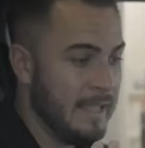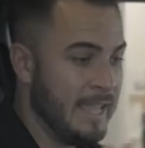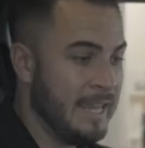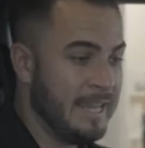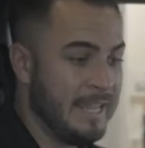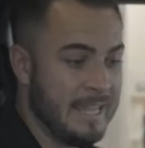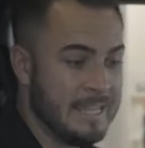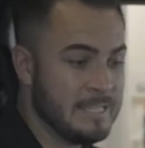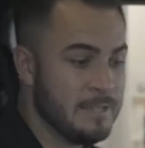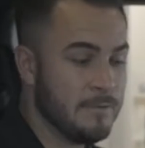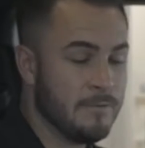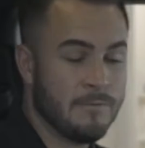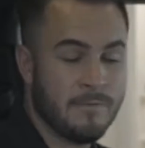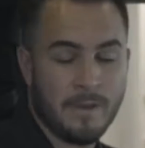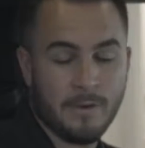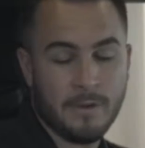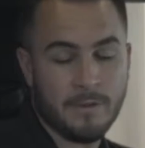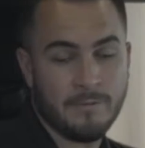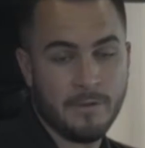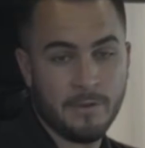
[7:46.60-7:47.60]
it is a
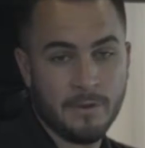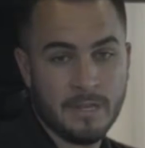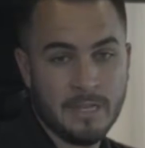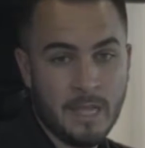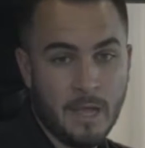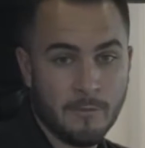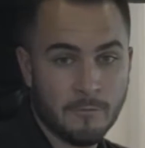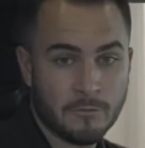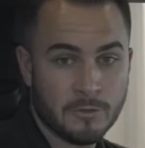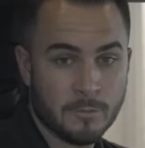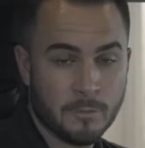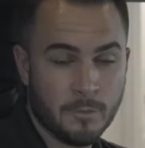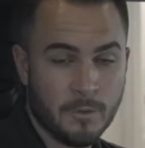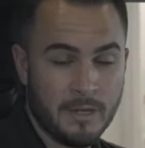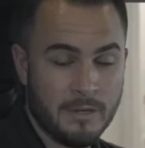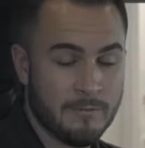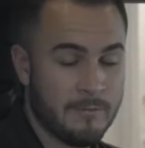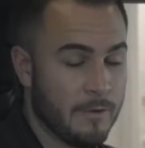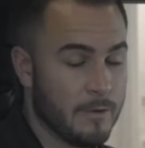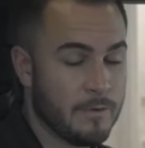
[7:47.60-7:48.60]
very, very
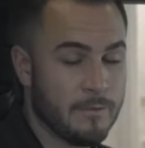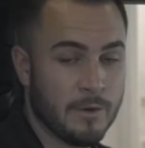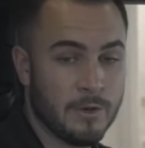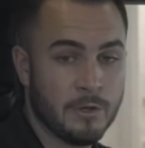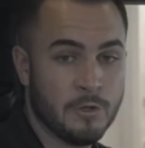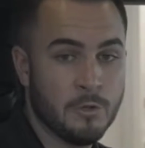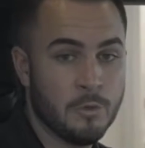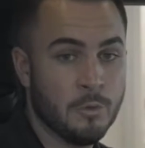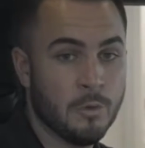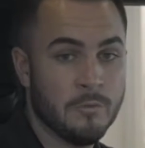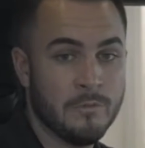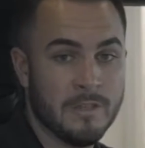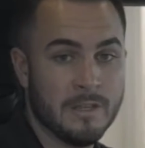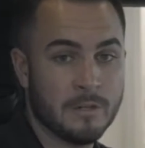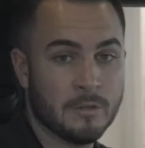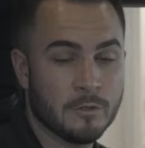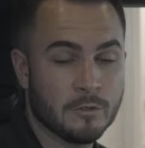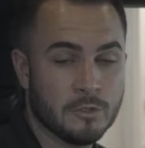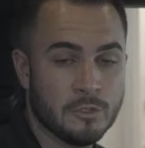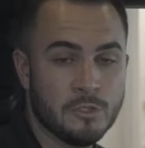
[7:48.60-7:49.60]
comfortable and a very, very cool
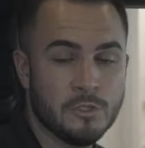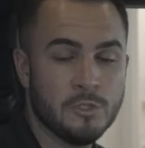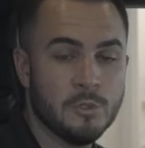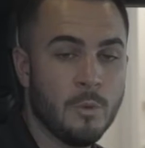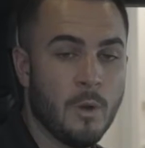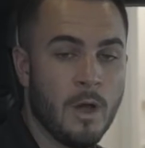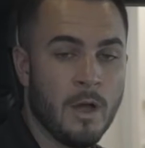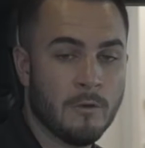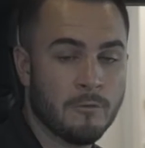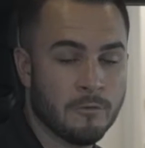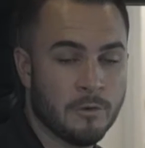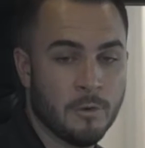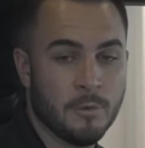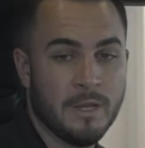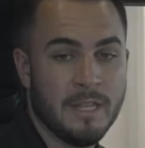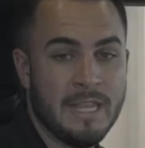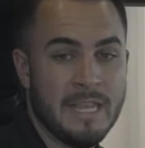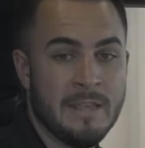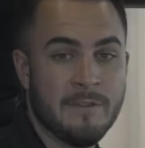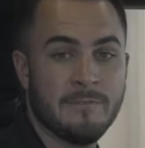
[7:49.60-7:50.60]
vehicle to
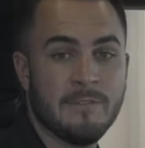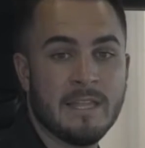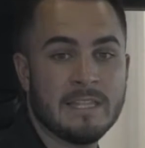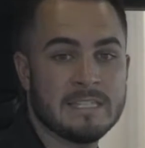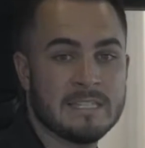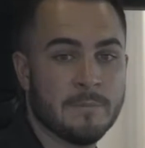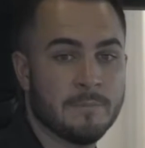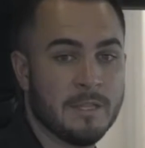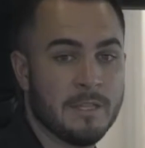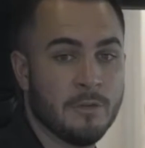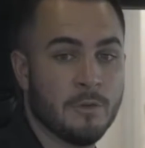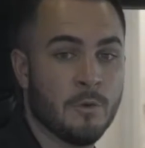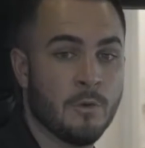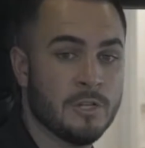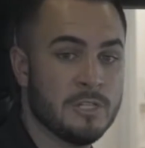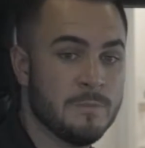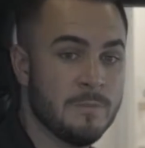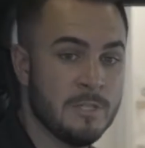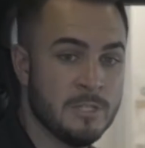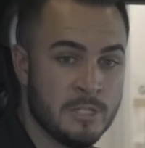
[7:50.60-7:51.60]
off-road if that's something you're
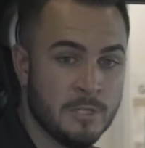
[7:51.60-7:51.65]
going to be